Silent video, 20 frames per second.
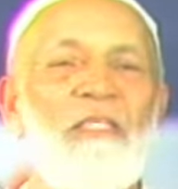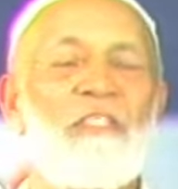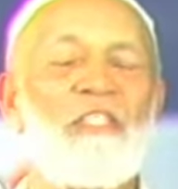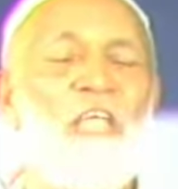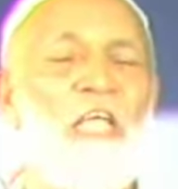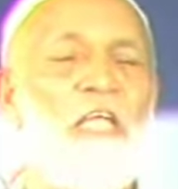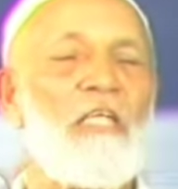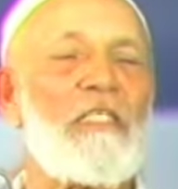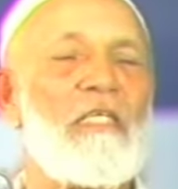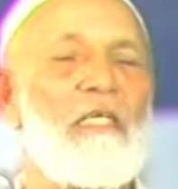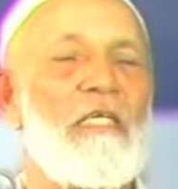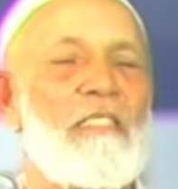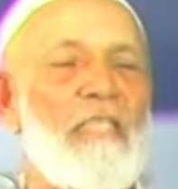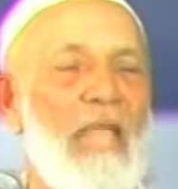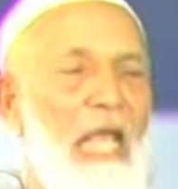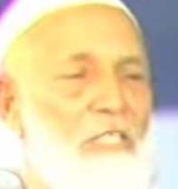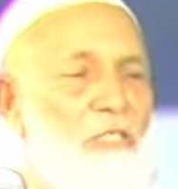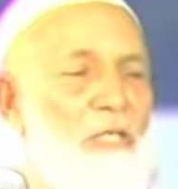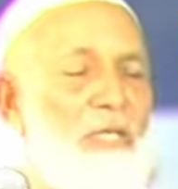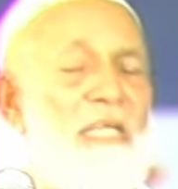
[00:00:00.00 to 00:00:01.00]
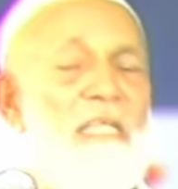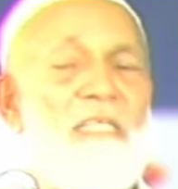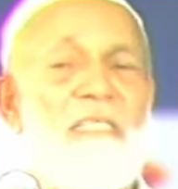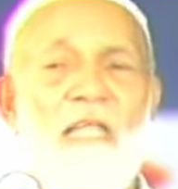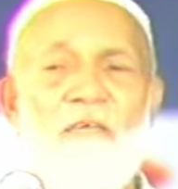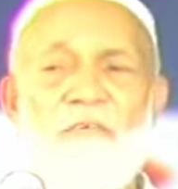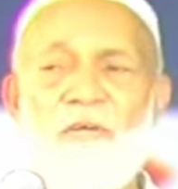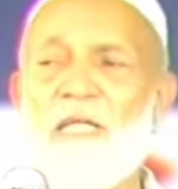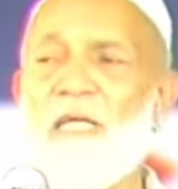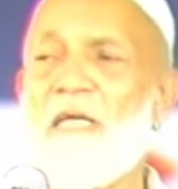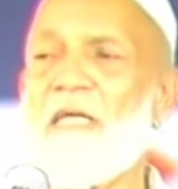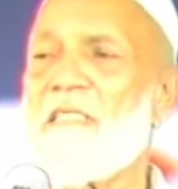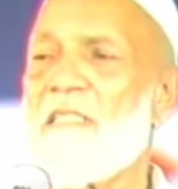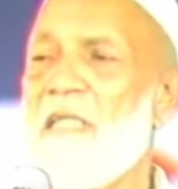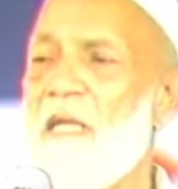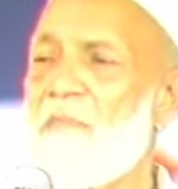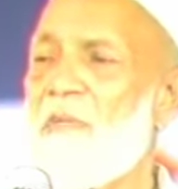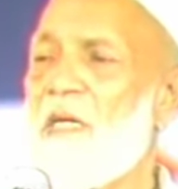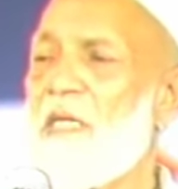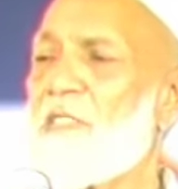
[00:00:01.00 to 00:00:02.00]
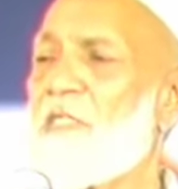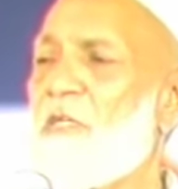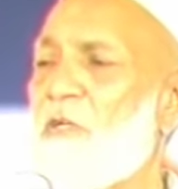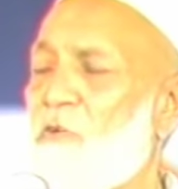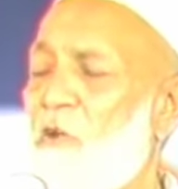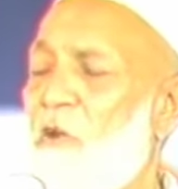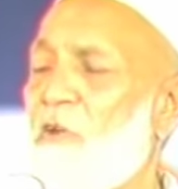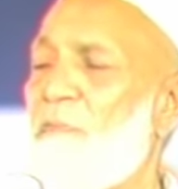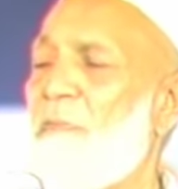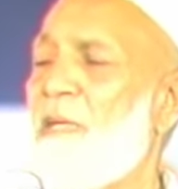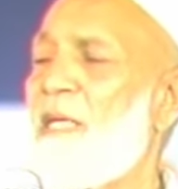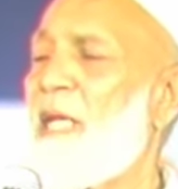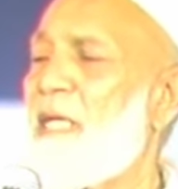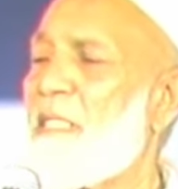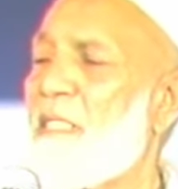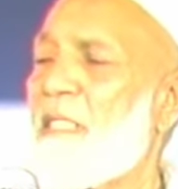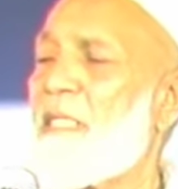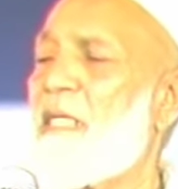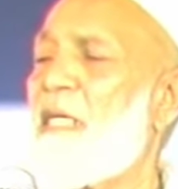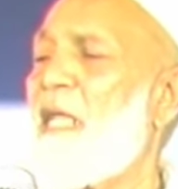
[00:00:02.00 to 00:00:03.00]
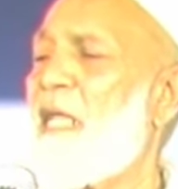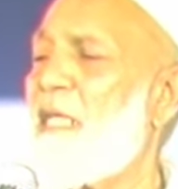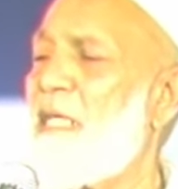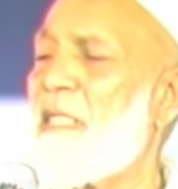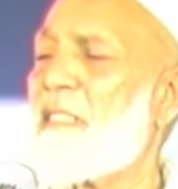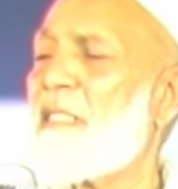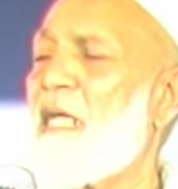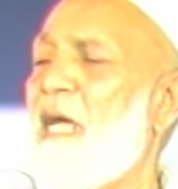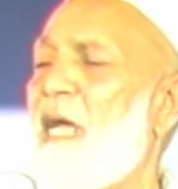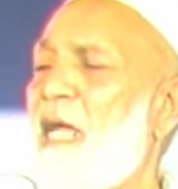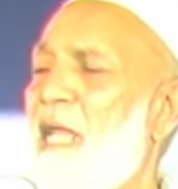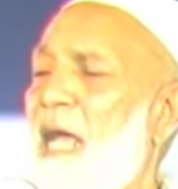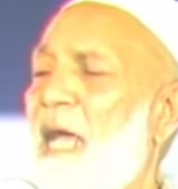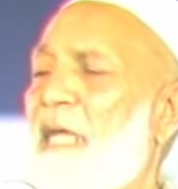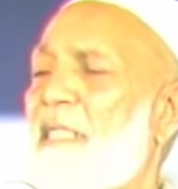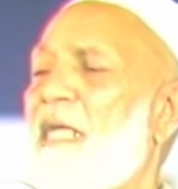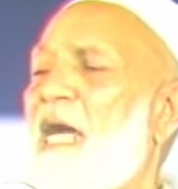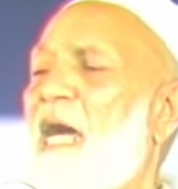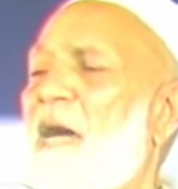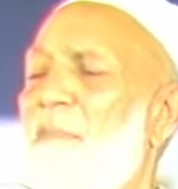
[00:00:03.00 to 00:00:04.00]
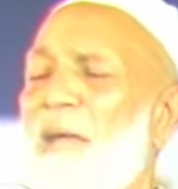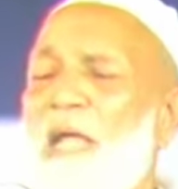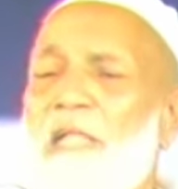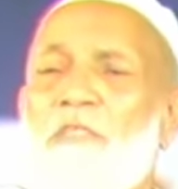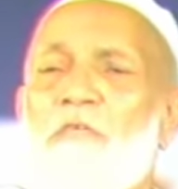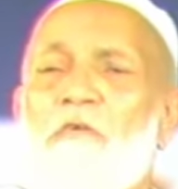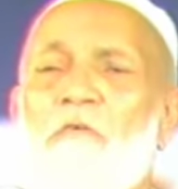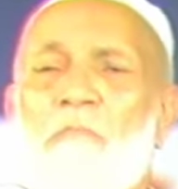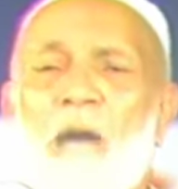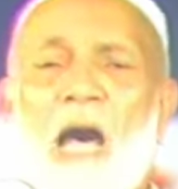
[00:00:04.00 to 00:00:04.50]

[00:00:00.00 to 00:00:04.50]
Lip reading: Genesis, Exodus, Leviticus, Numbers, Deuteronomy, Ezekiel, Elisha, Elijah, Matthew,